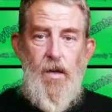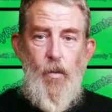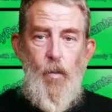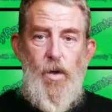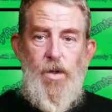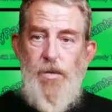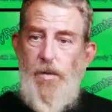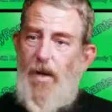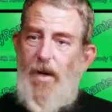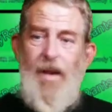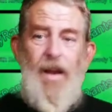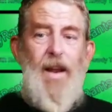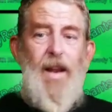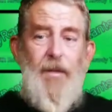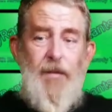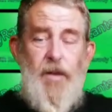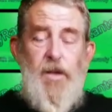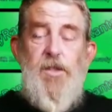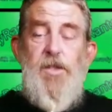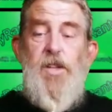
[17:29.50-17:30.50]
Which,
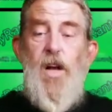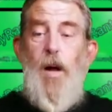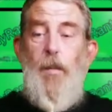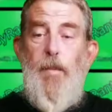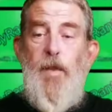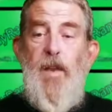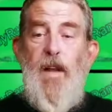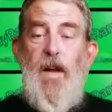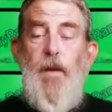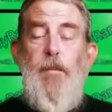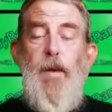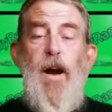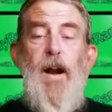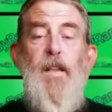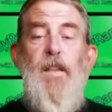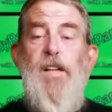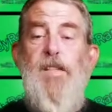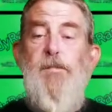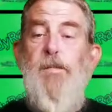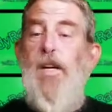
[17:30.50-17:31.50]
if you stop to think about
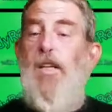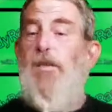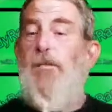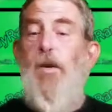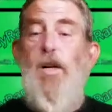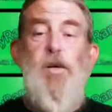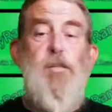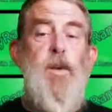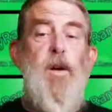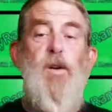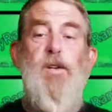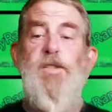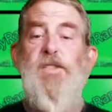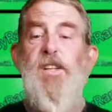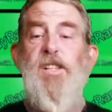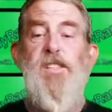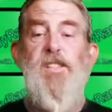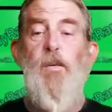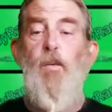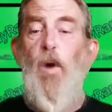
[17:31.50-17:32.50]
it, this makes much better
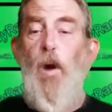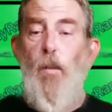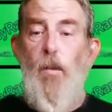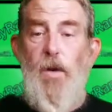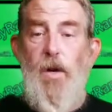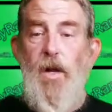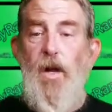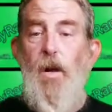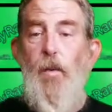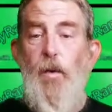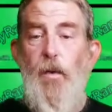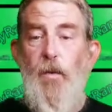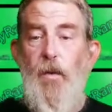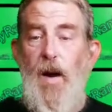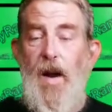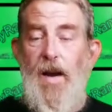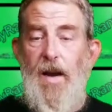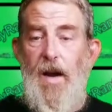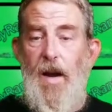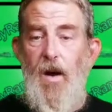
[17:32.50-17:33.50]
sense than what we're dealing with
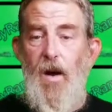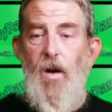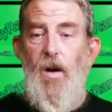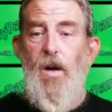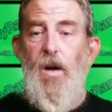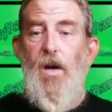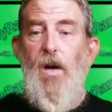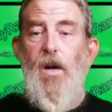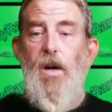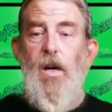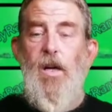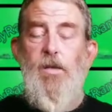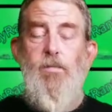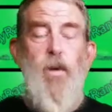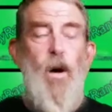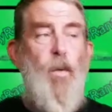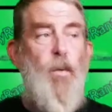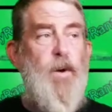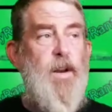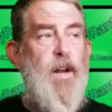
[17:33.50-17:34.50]
right now. Because
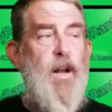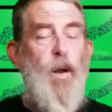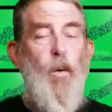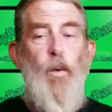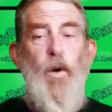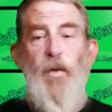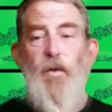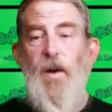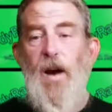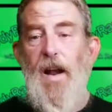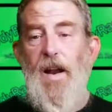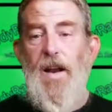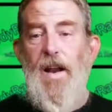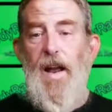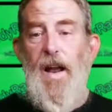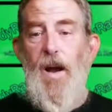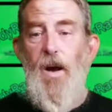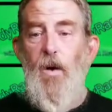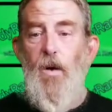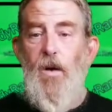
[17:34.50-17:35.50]
what we're dealing with right
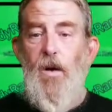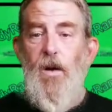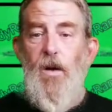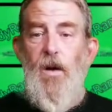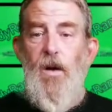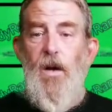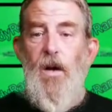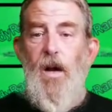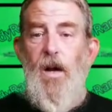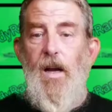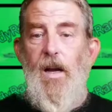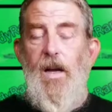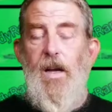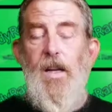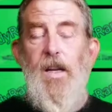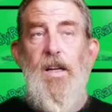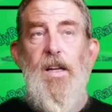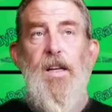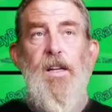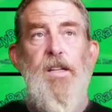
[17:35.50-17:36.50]
now
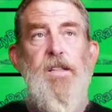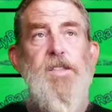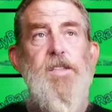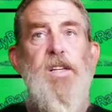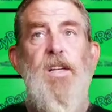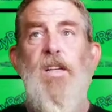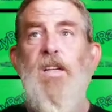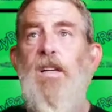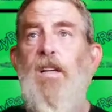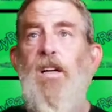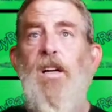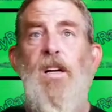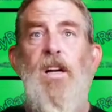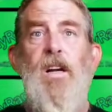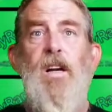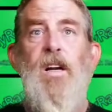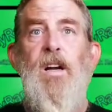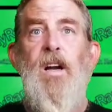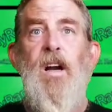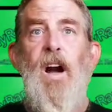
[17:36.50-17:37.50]
is
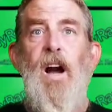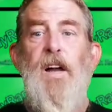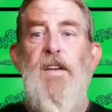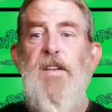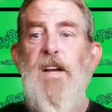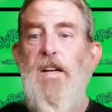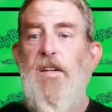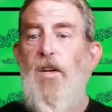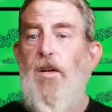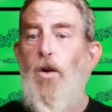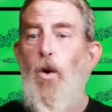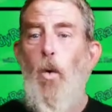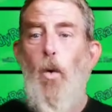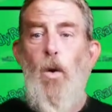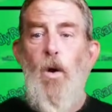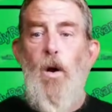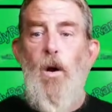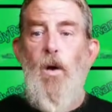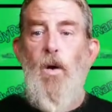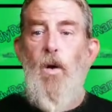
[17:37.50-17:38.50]
a
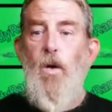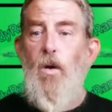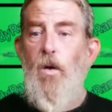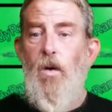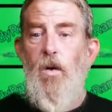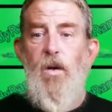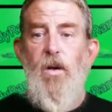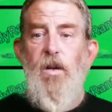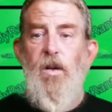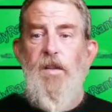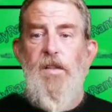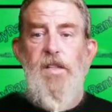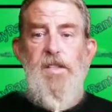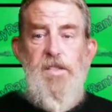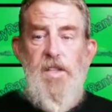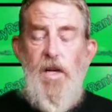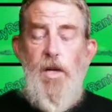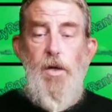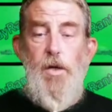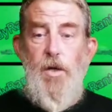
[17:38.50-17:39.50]
dictatorial
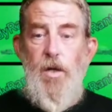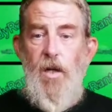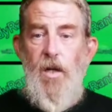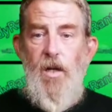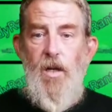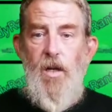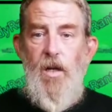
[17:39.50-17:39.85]
decision.